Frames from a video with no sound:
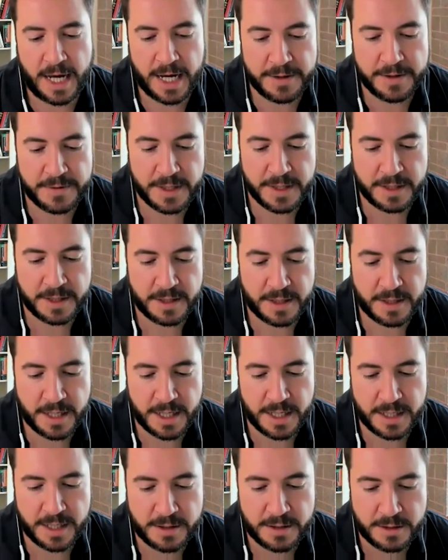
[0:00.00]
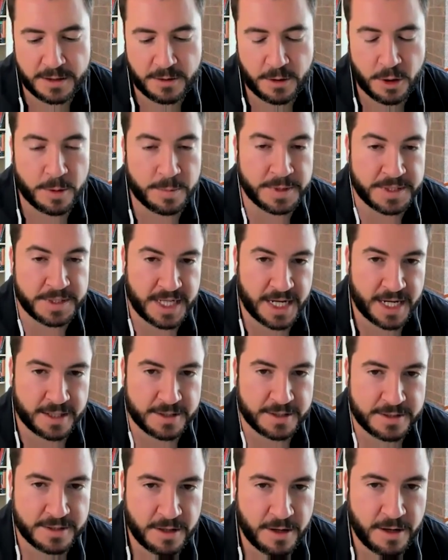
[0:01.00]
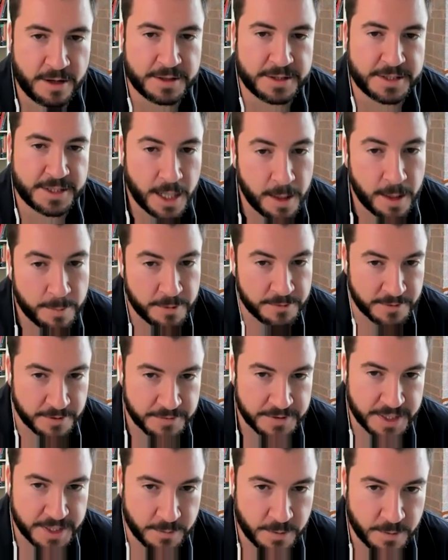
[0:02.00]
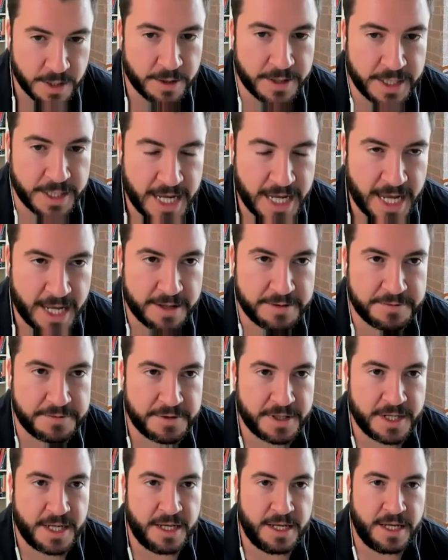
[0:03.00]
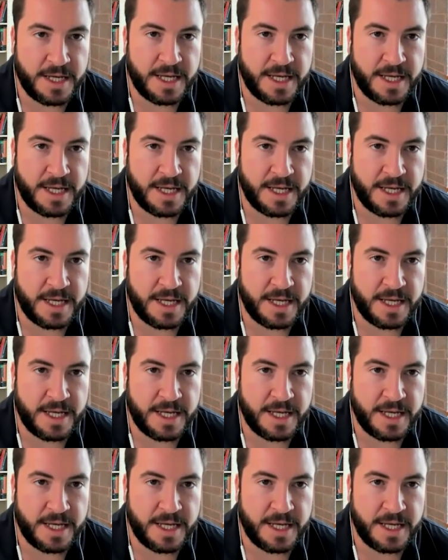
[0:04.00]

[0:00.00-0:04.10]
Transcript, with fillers: I think, a carbon tax on top of everything we already have.